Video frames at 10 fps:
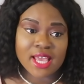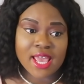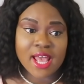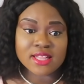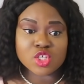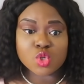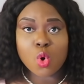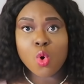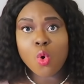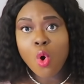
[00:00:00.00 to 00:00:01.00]
I had this
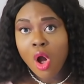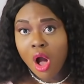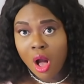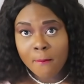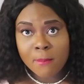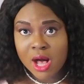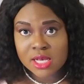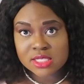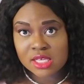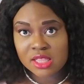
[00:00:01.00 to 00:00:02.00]
whole
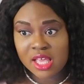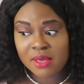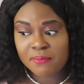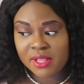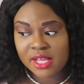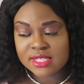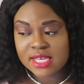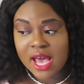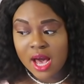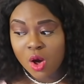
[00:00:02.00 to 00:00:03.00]
unboxing thing planned
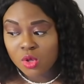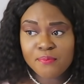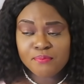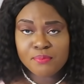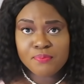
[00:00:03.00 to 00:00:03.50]
out.